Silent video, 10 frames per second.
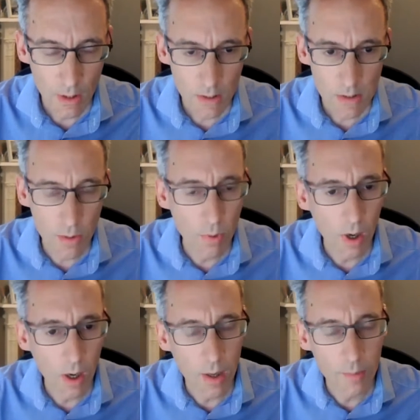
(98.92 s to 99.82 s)
So
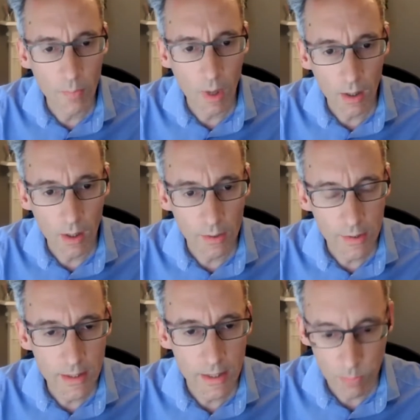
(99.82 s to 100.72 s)
um, I
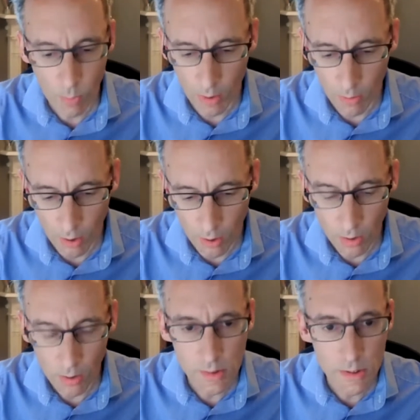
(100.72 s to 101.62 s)
think that's where I'll,
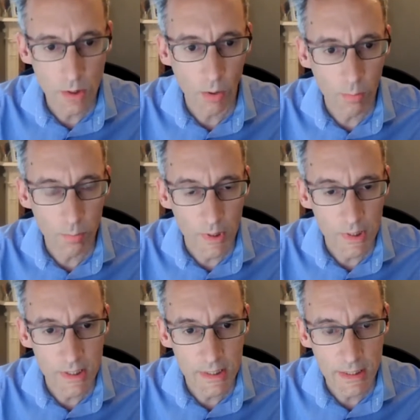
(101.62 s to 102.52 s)
I'll stop, but
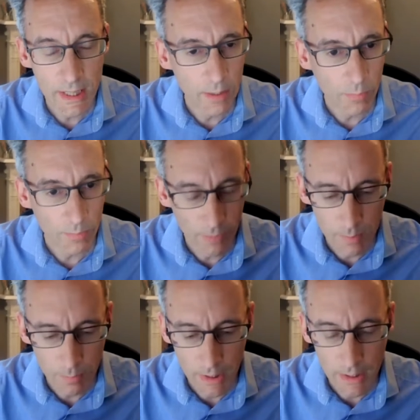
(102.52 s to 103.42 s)
just to say that we're very
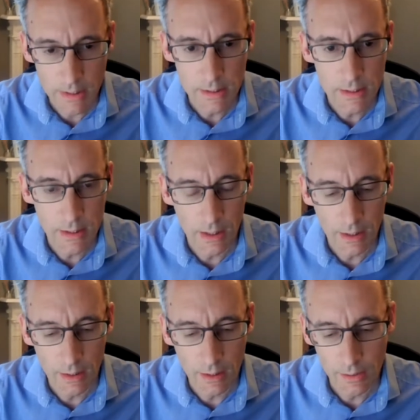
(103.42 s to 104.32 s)
pleased
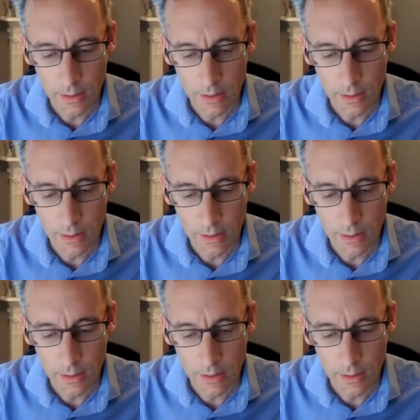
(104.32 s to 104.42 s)
uh,